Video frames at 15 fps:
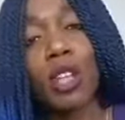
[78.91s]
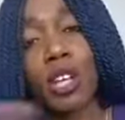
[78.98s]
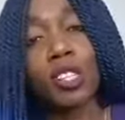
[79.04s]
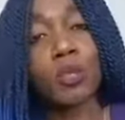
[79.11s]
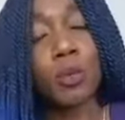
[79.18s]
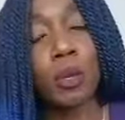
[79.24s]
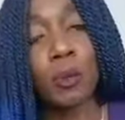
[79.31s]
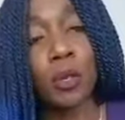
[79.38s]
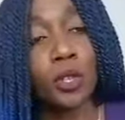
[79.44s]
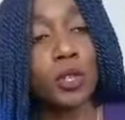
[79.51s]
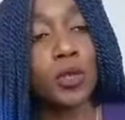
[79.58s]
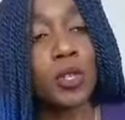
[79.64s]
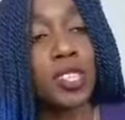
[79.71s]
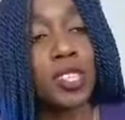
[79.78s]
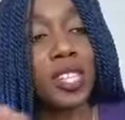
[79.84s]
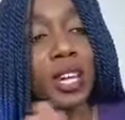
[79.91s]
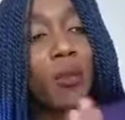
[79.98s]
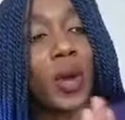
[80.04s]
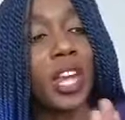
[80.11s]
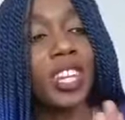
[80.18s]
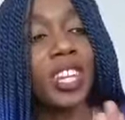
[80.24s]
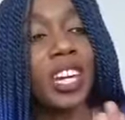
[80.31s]
lots of people do this thing
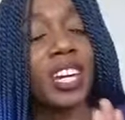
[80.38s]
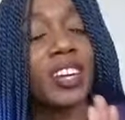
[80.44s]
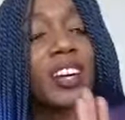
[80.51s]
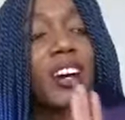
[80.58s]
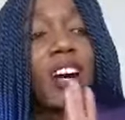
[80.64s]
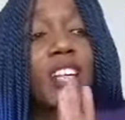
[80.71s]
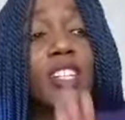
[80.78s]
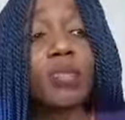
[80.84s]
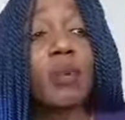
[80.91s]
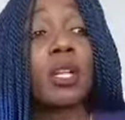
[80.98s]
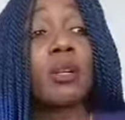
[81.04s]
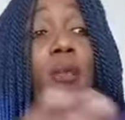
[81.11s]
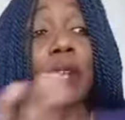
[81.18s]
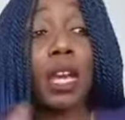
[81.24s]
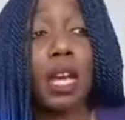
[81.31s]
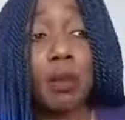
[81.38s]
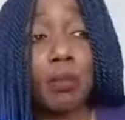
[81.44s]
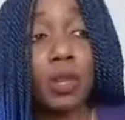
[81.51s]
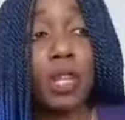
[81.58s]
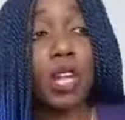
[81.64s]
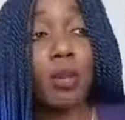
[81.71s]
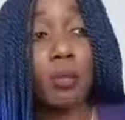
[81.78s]
where they ultimately blame
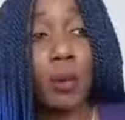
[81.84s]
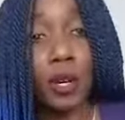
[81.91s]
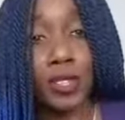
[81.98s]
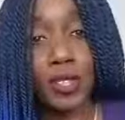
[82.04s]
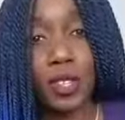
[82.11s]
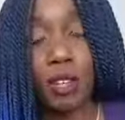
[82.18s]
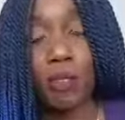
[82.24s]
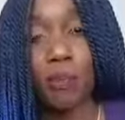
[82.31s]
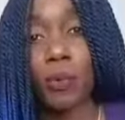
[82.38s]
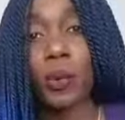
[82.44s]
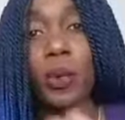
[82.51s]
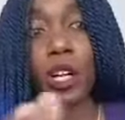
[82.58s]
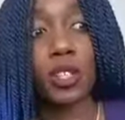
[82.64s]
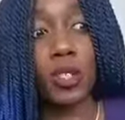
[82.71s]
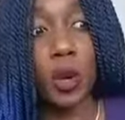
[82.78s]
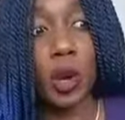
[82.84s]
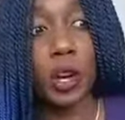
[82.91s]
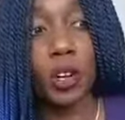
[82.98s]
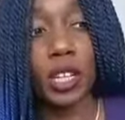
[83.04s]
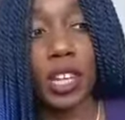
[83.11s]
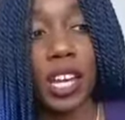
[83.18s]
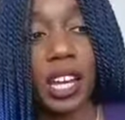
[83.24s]
the other person for what is going
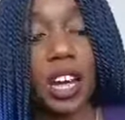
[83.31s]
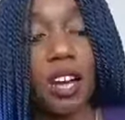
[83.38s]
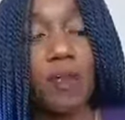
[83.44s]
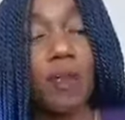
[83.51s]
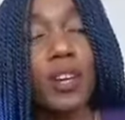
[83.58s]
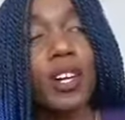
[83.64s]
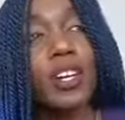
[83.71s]
on in their life